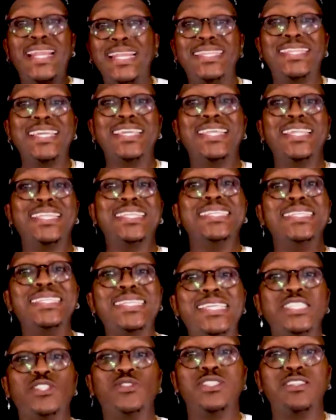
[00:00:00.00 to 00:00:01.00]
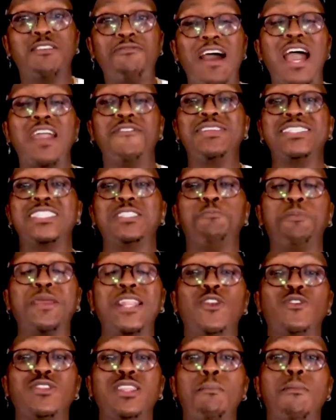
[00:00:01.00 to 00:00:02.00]
anything that it needs to survive. It's
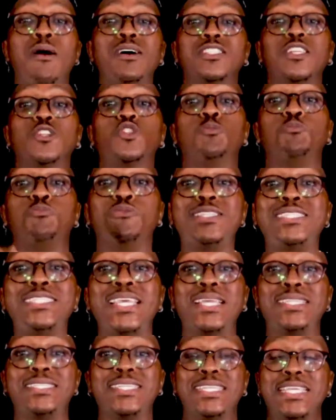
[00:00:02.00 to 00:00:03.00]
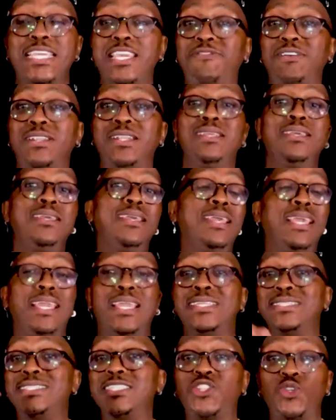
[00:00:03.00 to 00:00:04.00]
dependent on the master to protect it, even
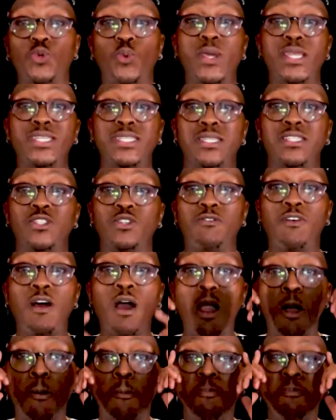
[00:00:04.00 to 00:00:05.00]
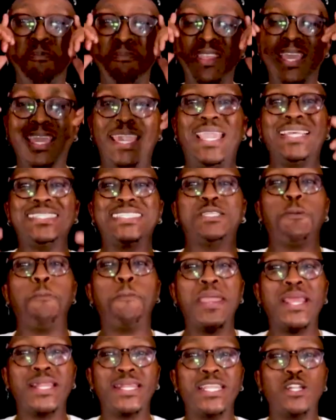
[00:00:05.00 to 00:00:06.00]
in situations of harm. It's
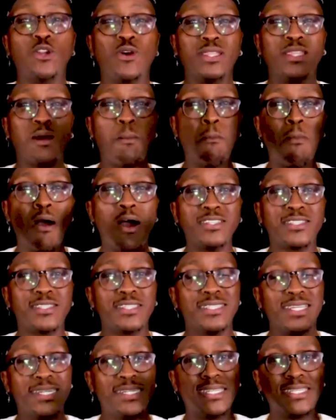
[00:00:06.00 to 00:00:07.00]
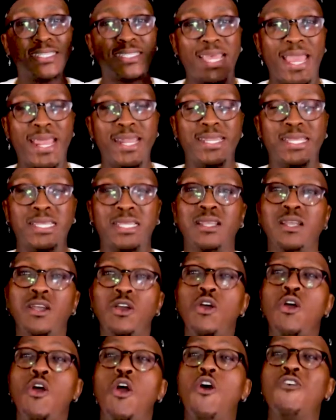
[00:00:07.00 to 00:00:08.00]
dependent on the master's understanding
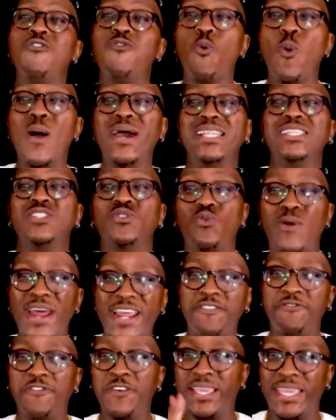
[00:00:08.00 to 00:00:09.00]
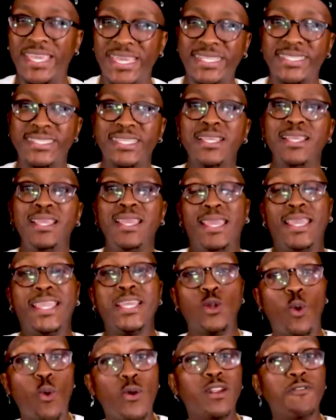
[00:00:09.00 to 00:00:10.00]
of what is right for it
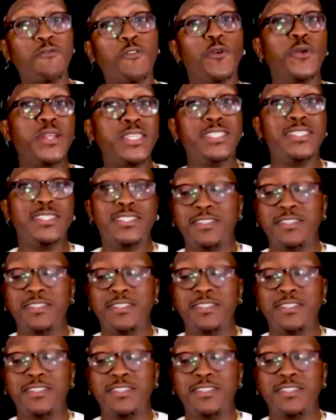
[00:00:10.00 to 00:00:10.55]
in order for it